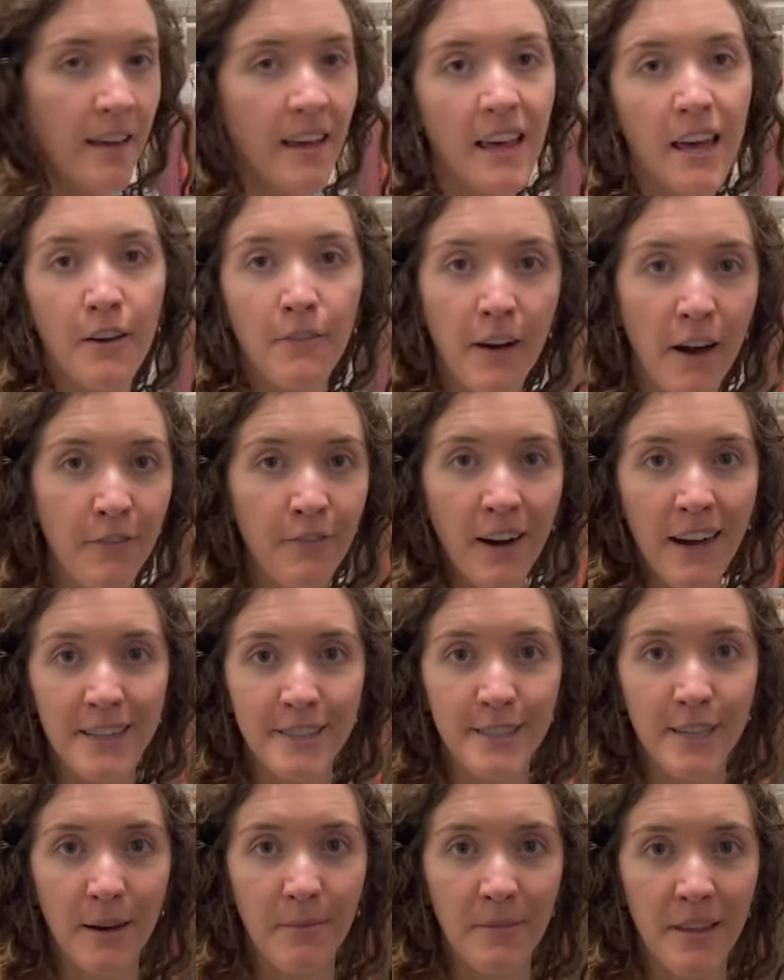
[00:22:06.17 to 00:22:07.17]
If I find
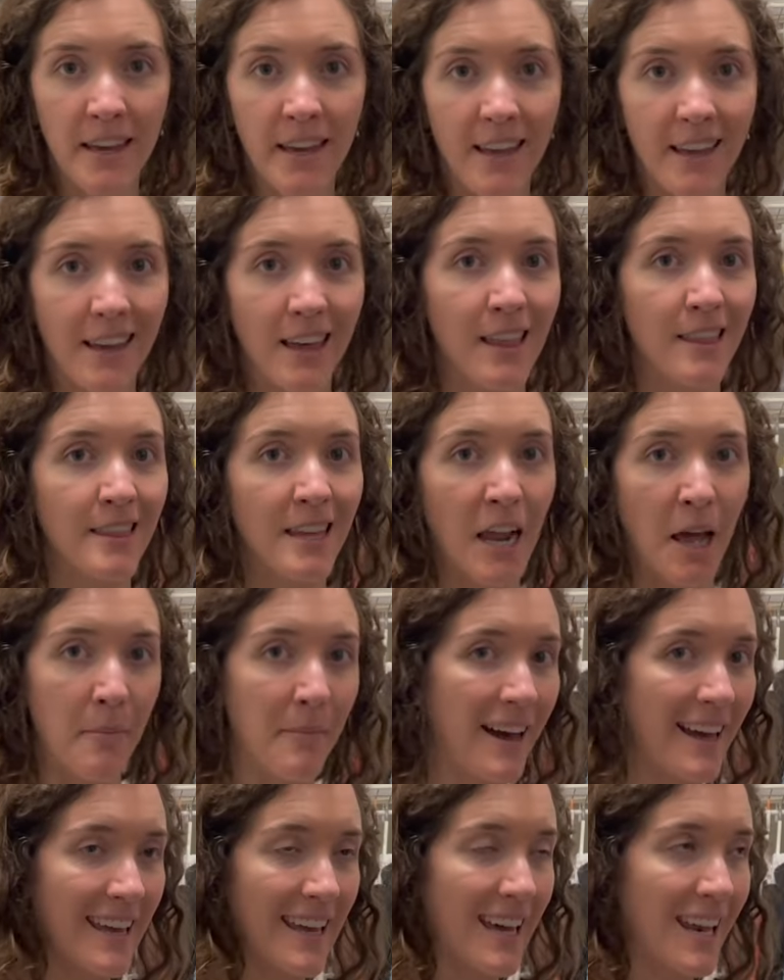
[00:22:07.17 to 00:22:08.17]
something, then I
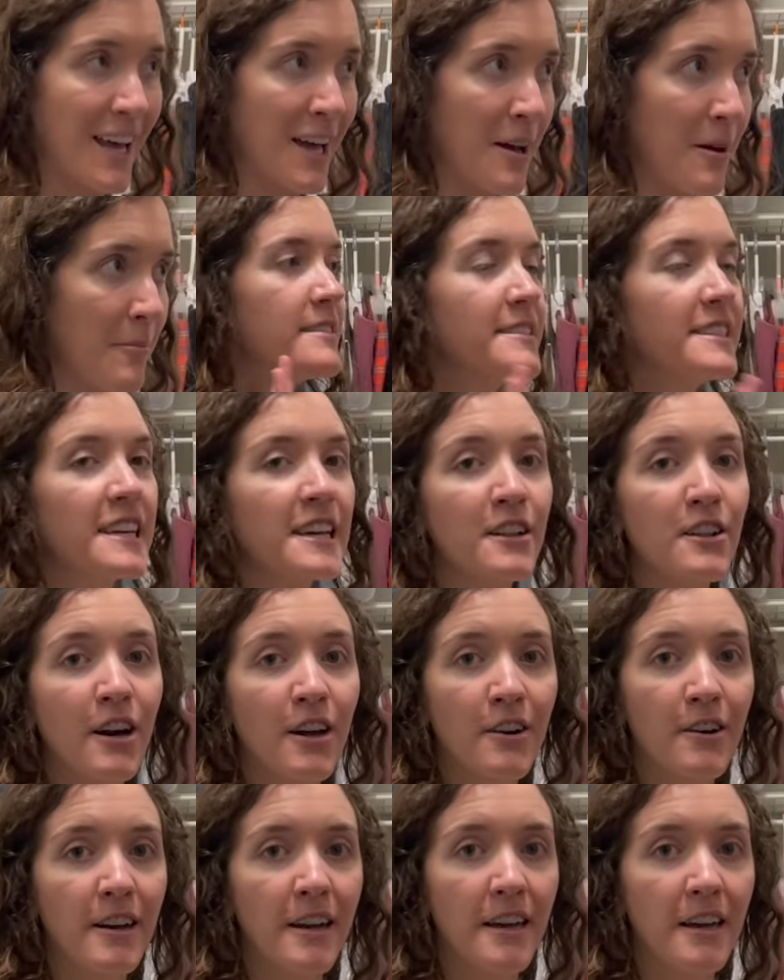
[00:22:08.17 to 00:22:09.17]
might get it.
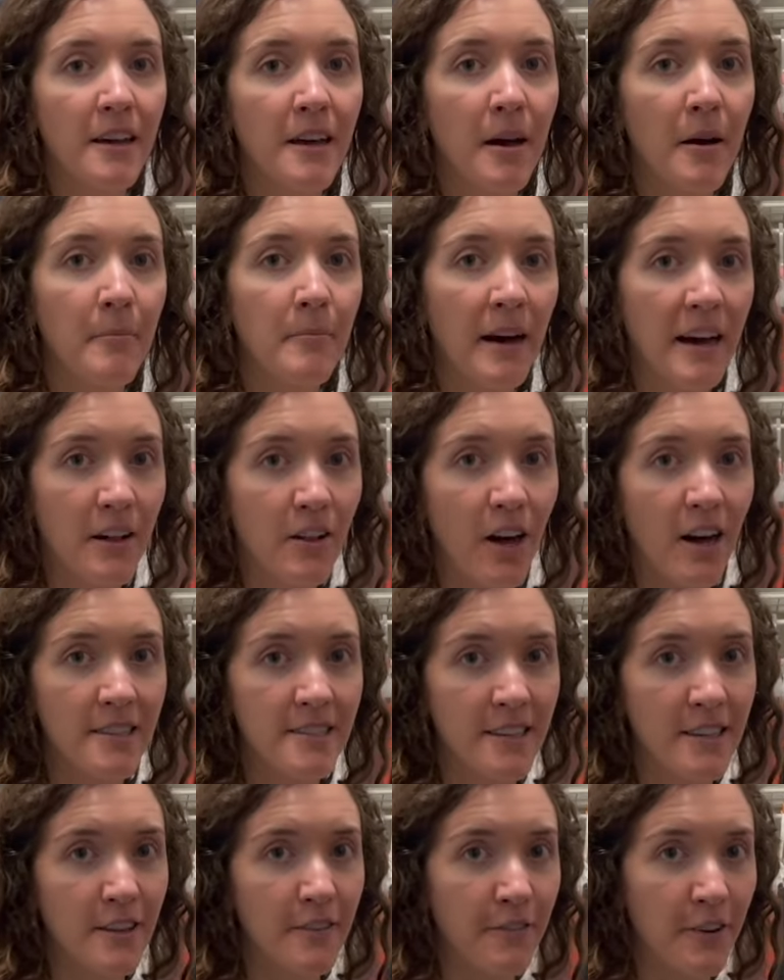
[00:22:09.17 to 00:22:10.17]
Decluttering my
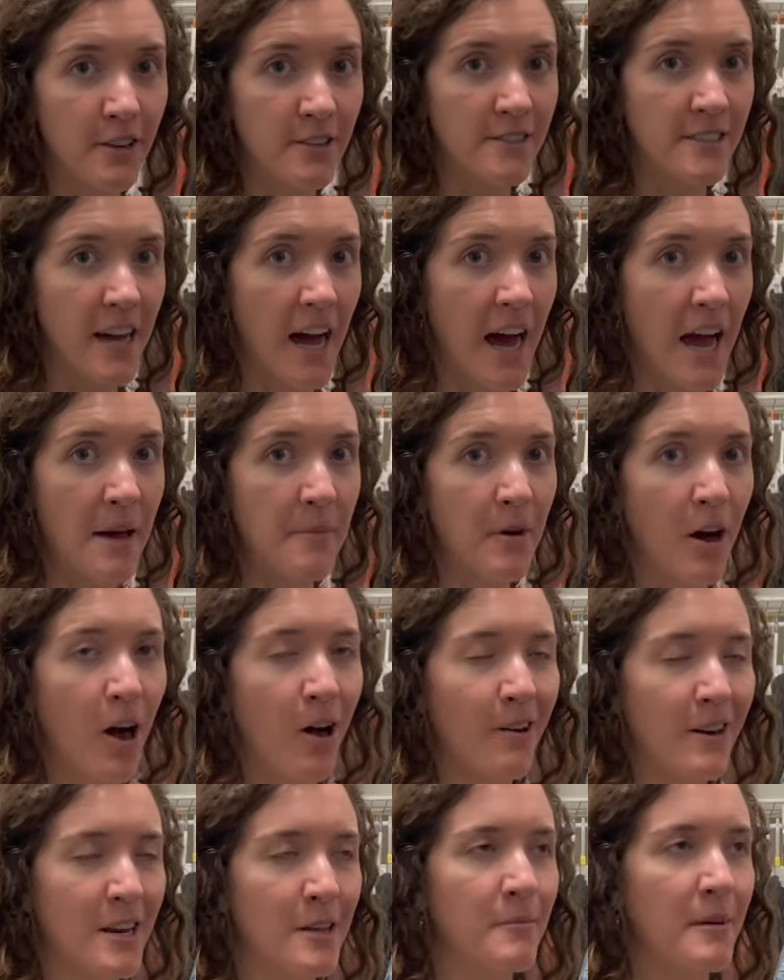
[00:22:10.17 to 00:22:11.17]
closet the first time
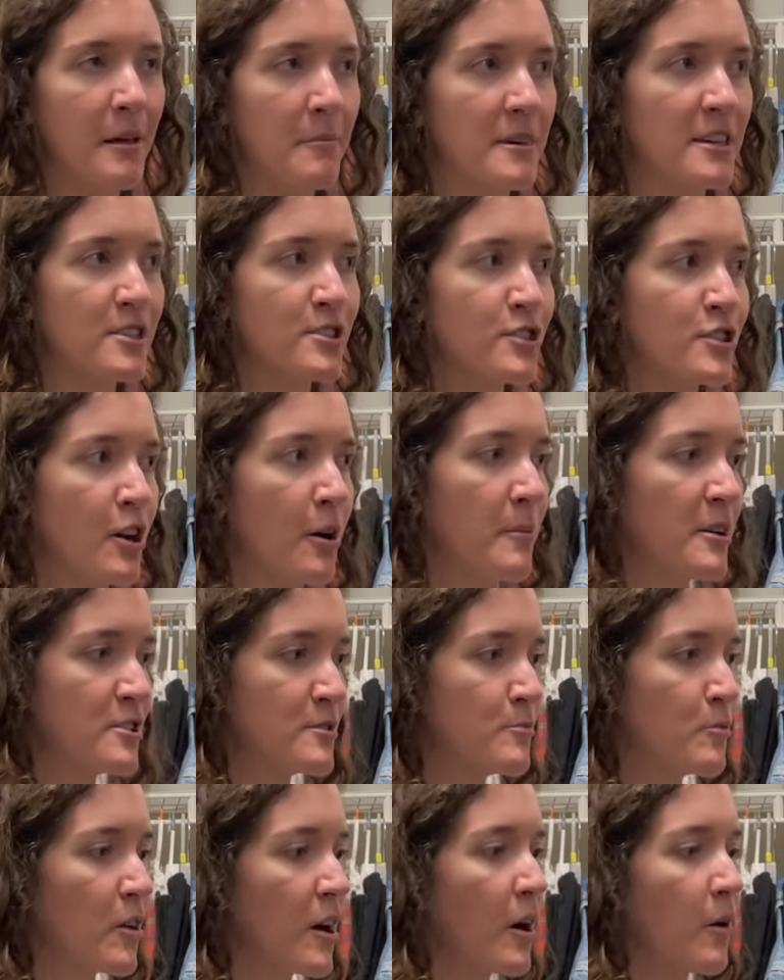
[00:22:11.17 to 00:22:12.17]
already made me so much
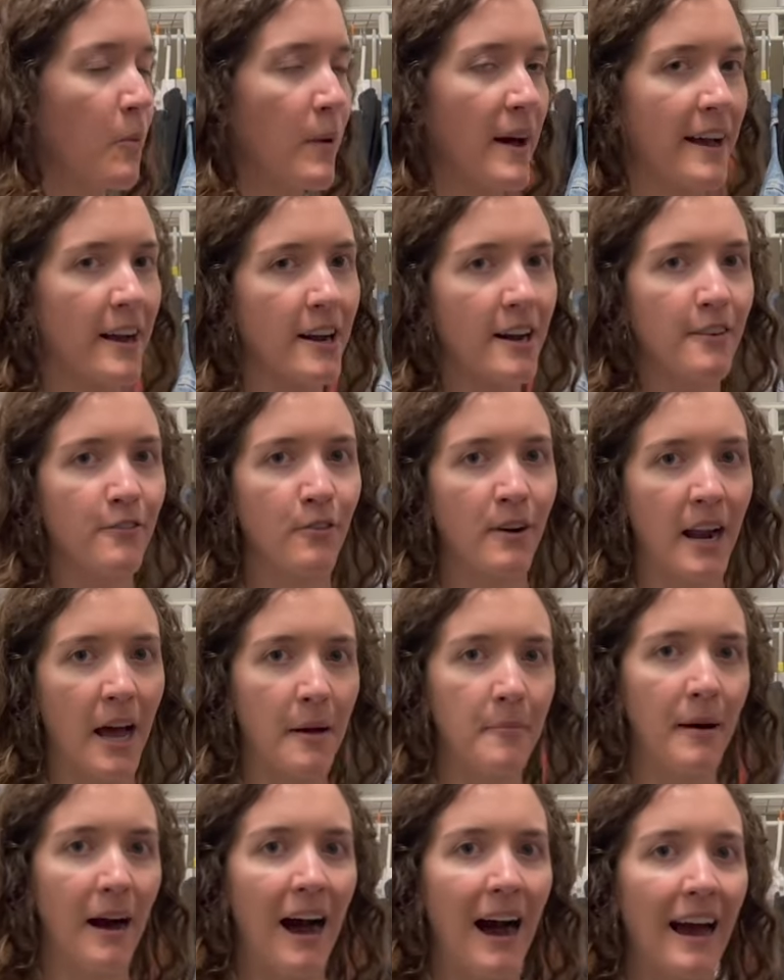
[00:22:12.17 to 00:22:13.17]
more aware of what I
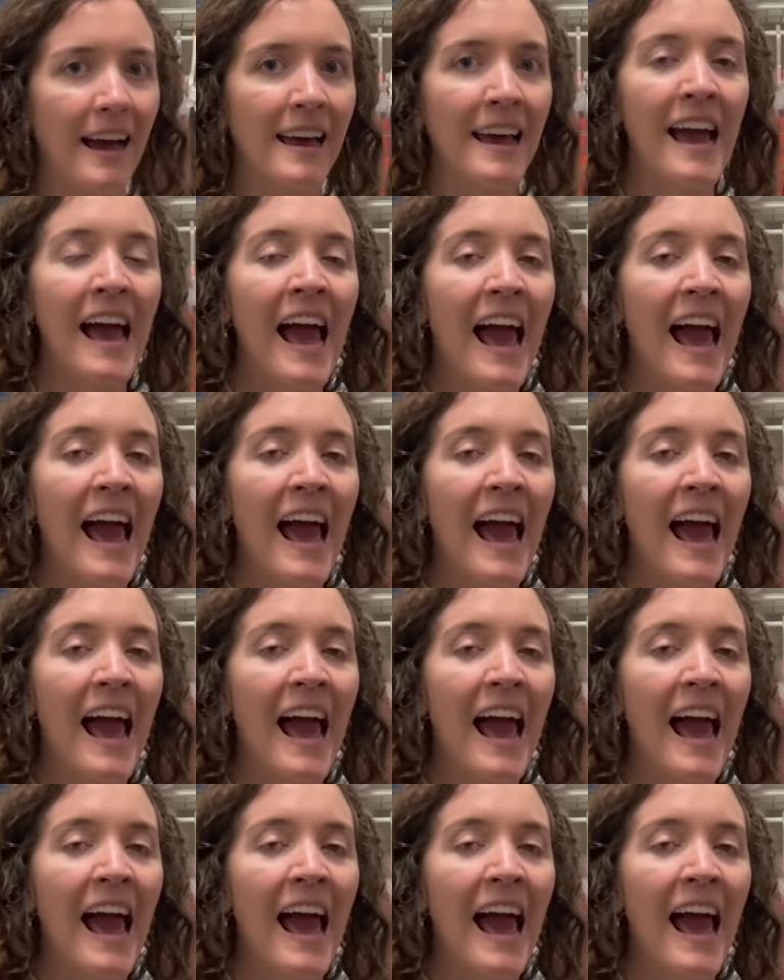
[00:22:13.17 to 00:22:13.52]
buy.